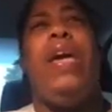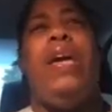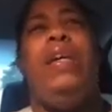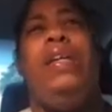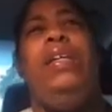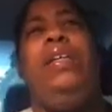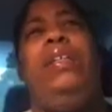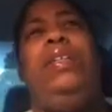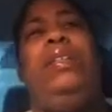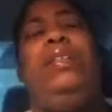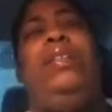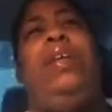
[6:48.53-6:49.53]

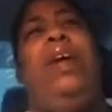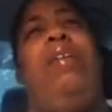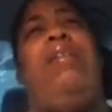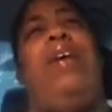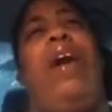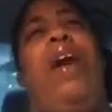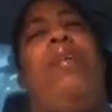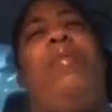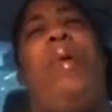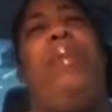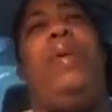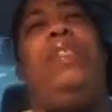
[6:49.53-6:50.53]
I don't care, I go
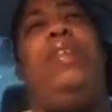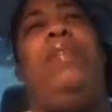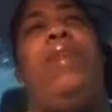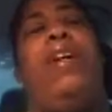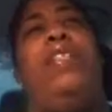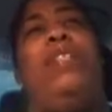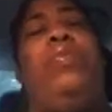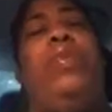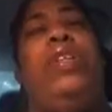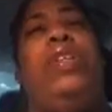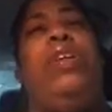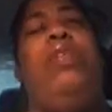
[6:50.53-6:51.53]
by myself, I just
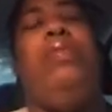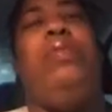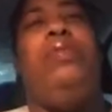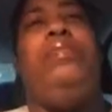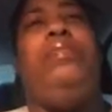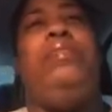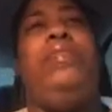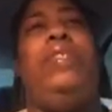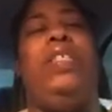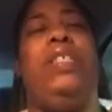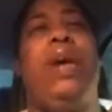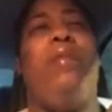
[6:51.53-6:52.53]
want to go,
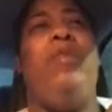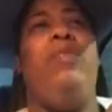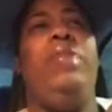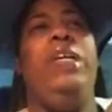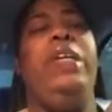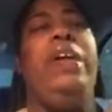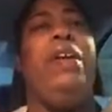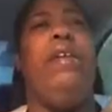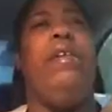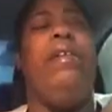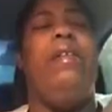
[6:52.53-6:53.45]
since I'm going to be there.